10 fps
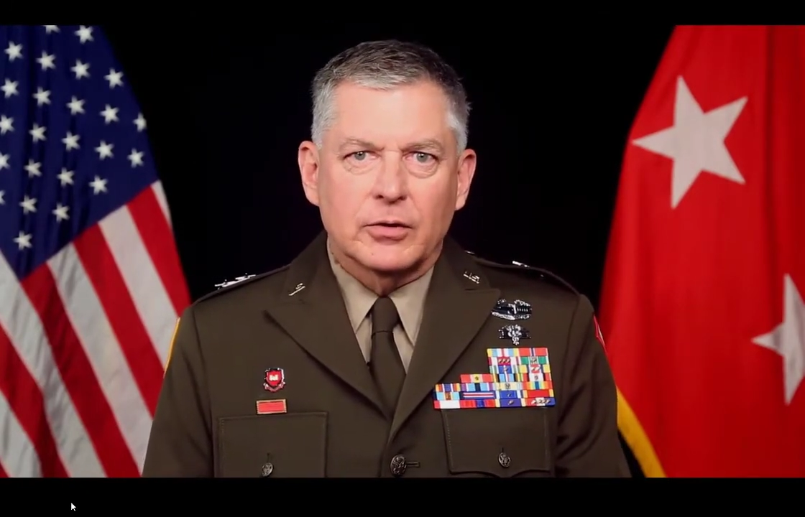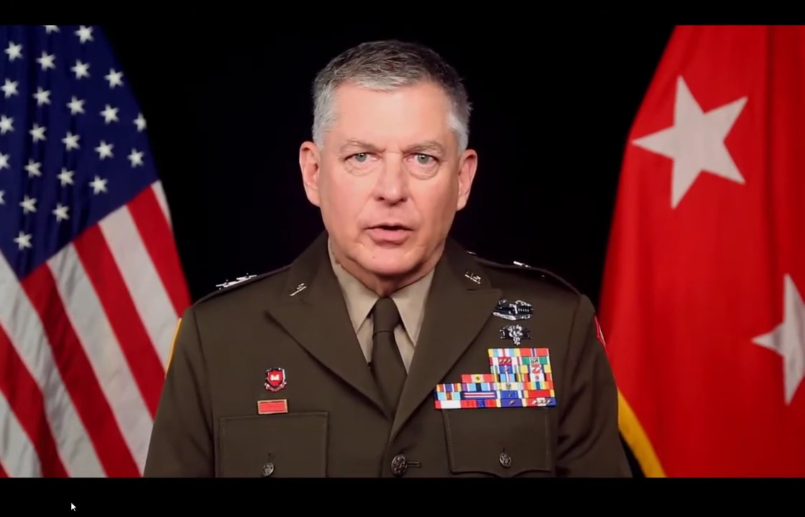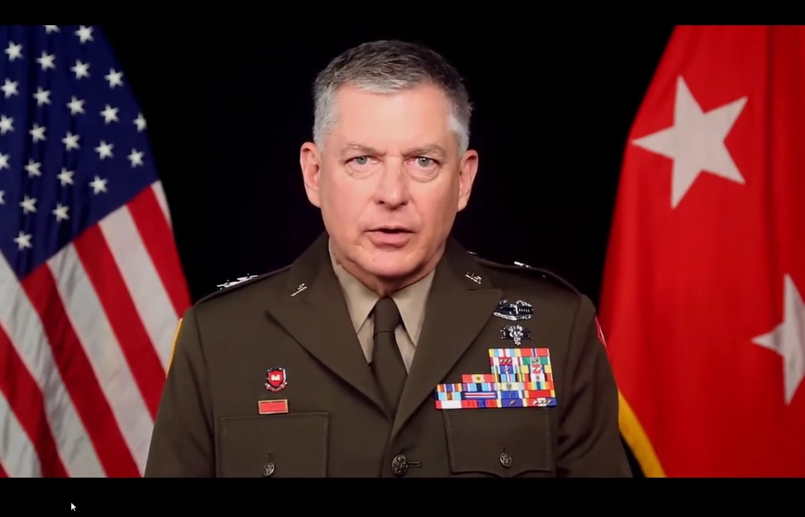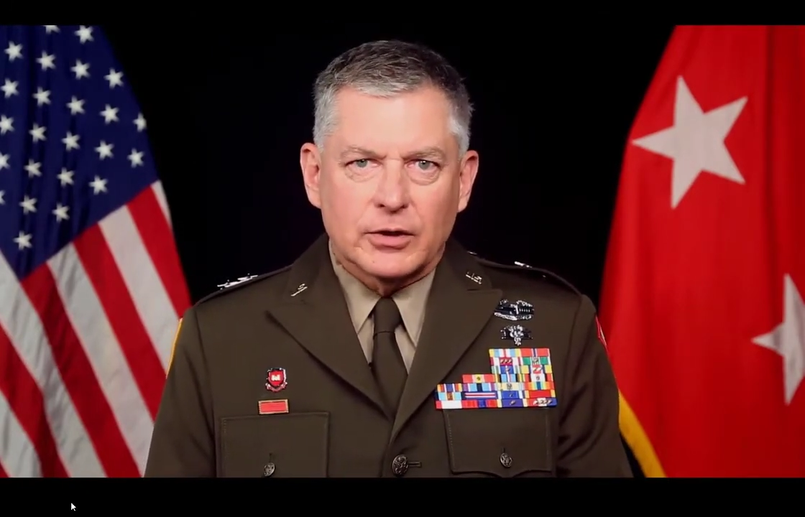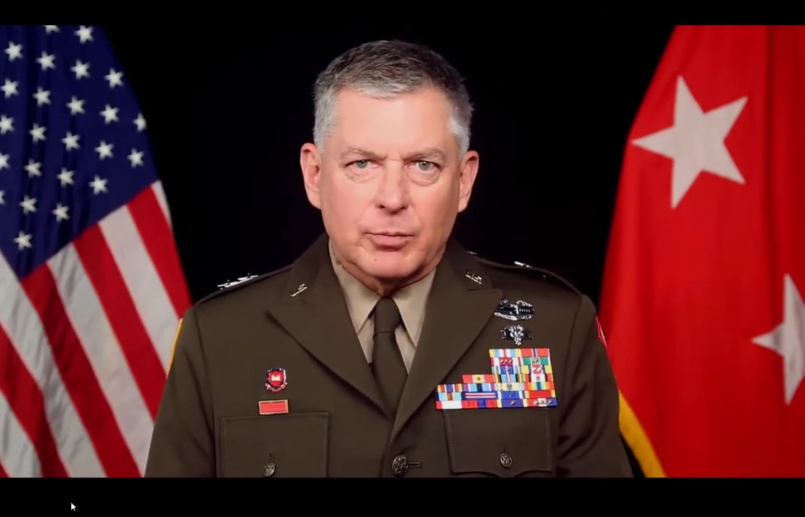
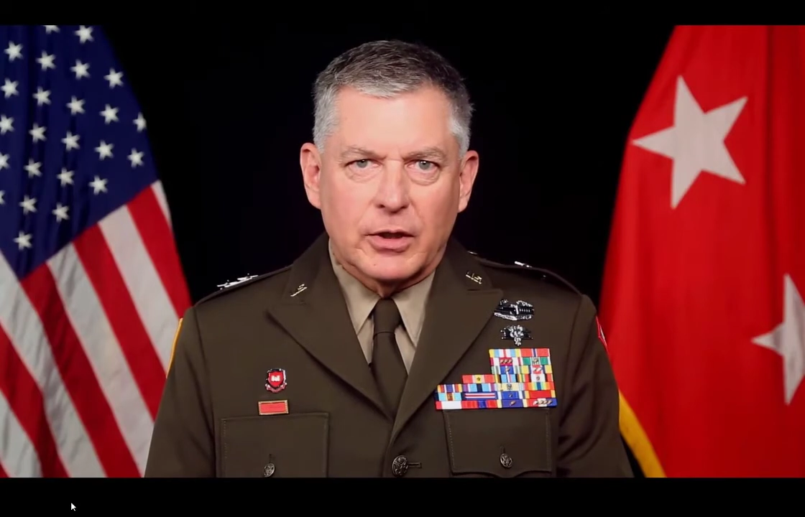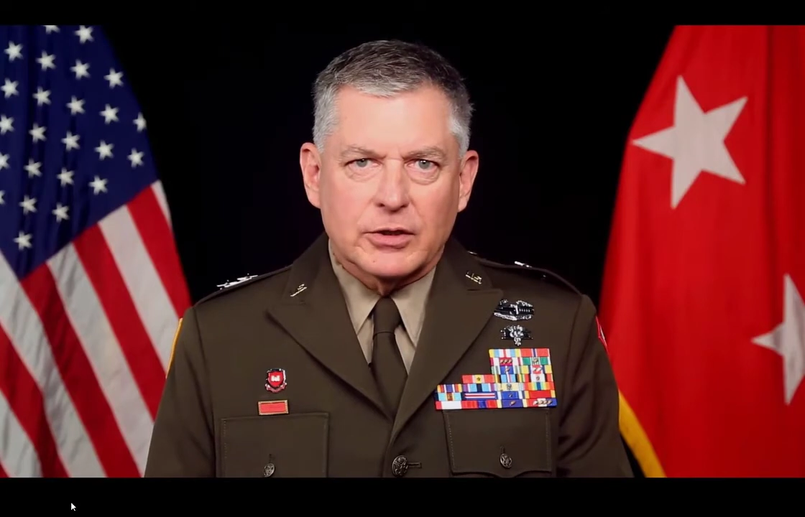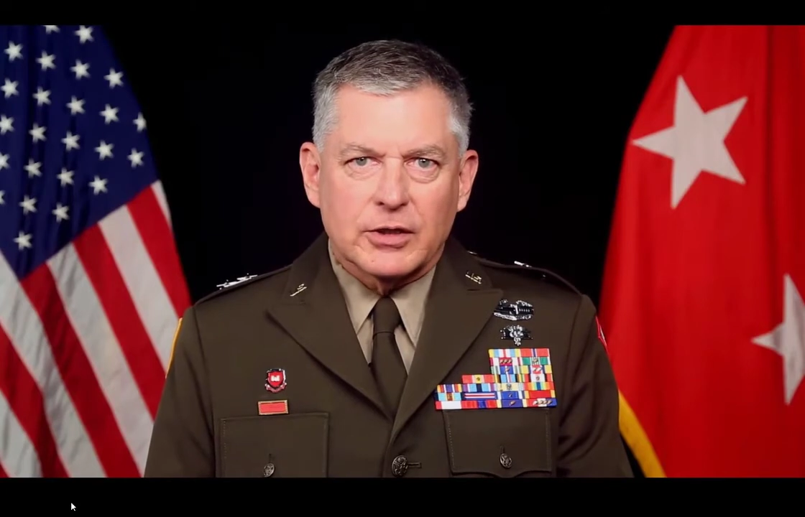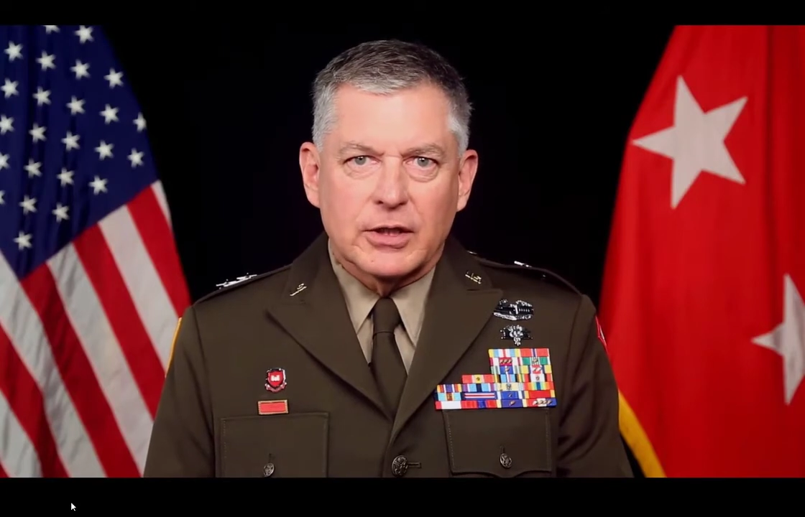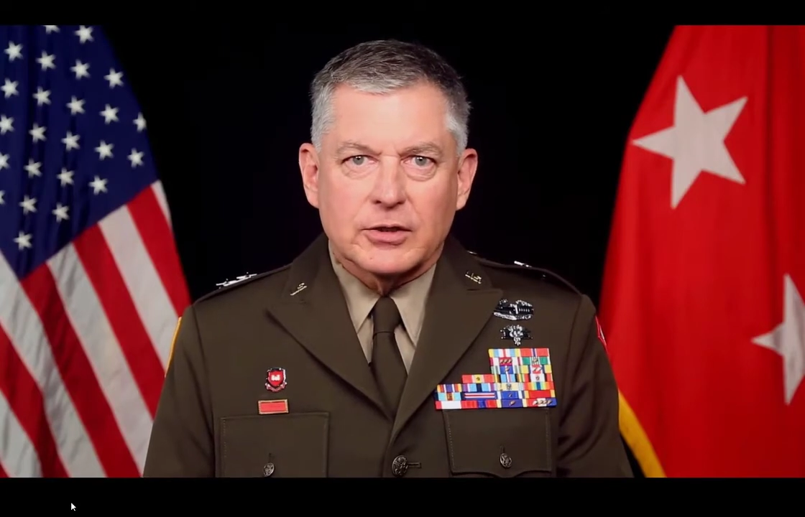during this
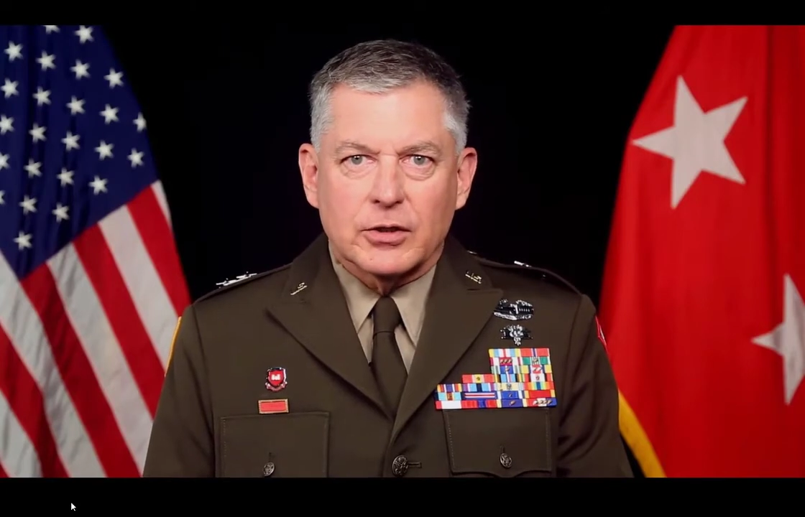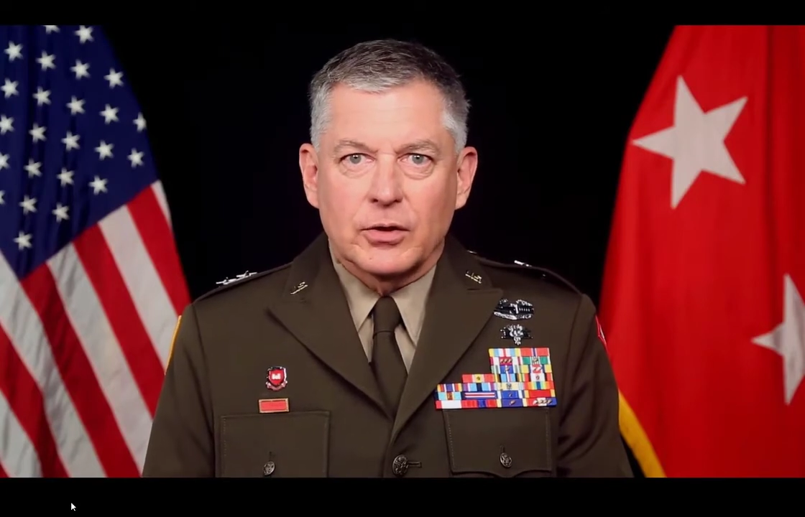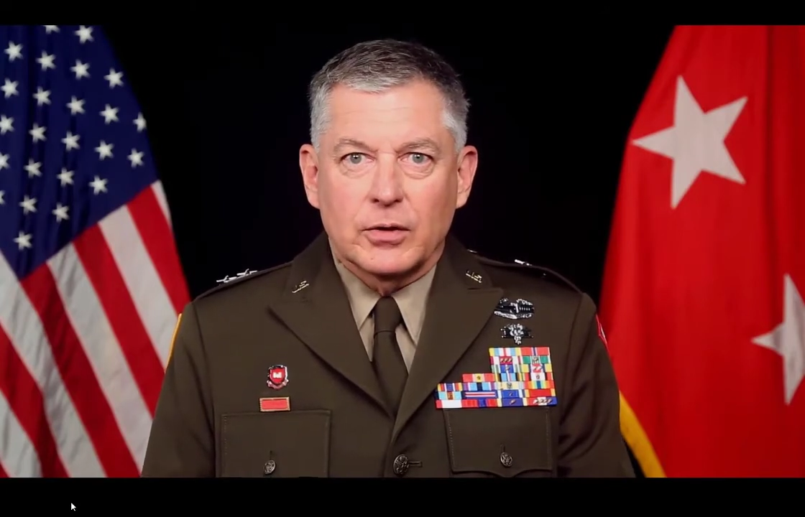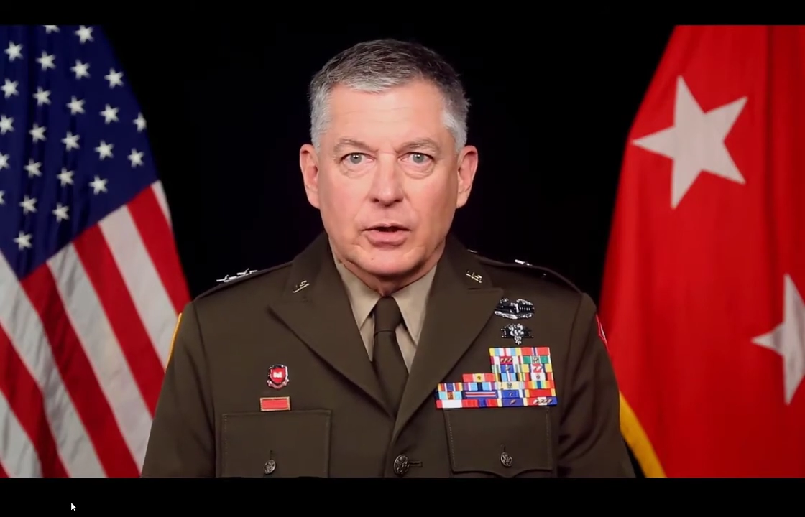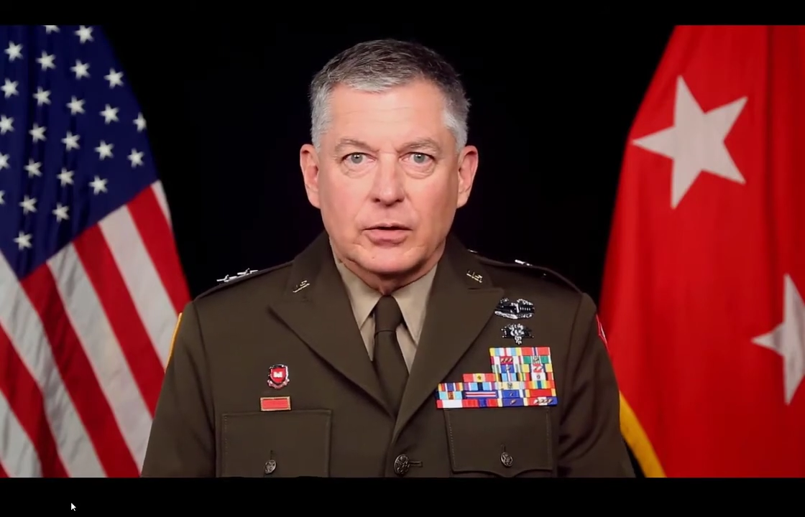process, and
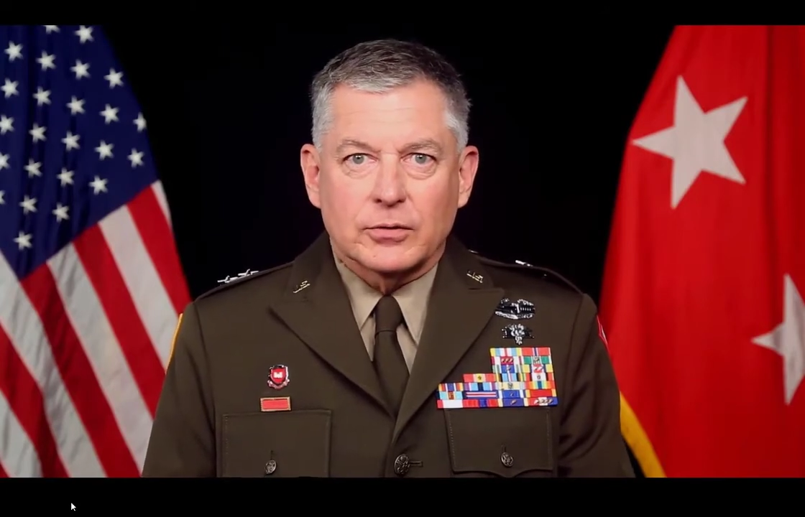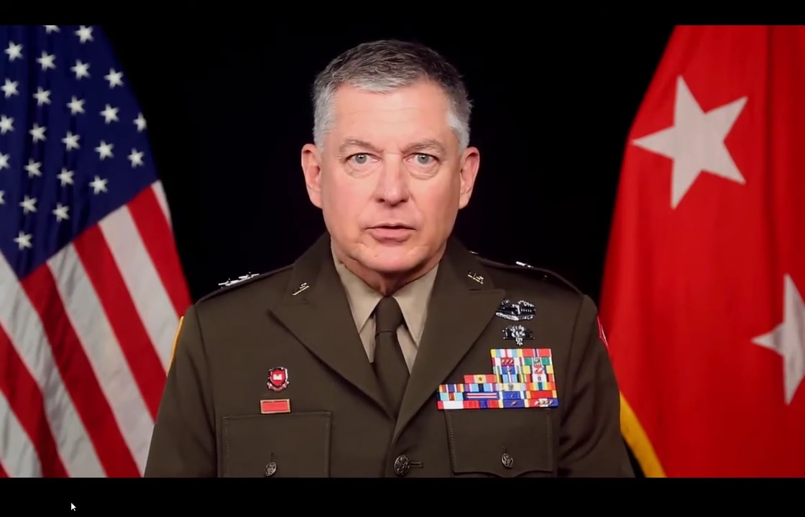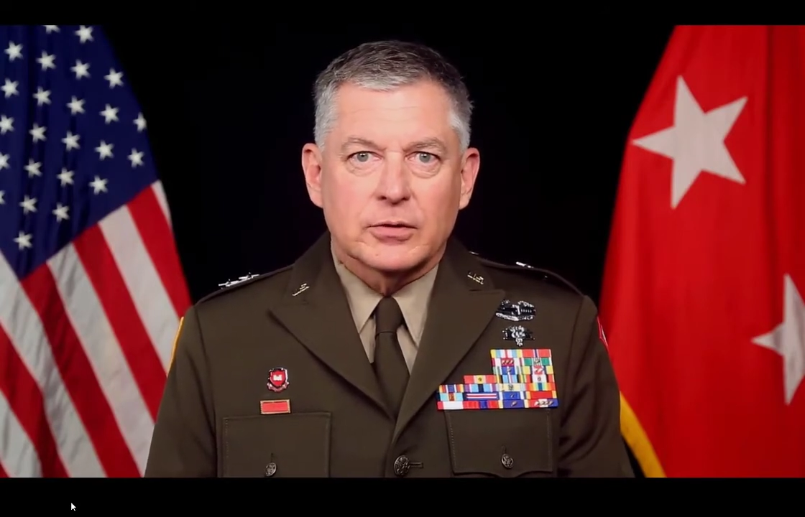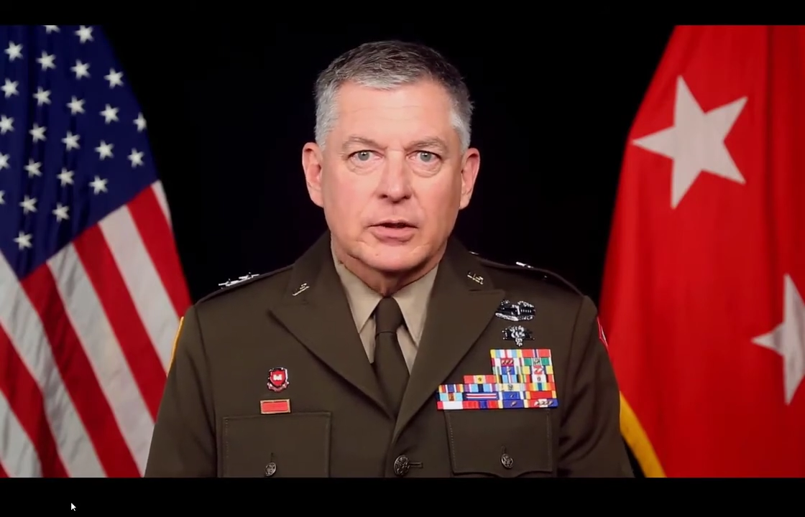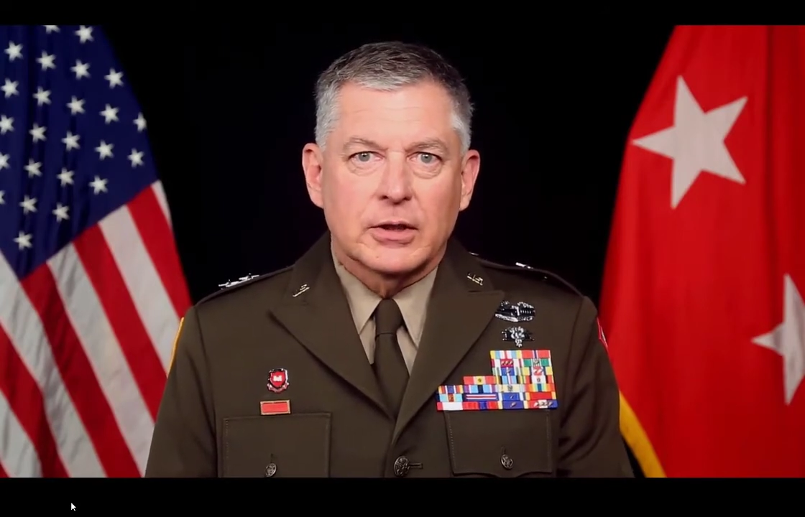who knows,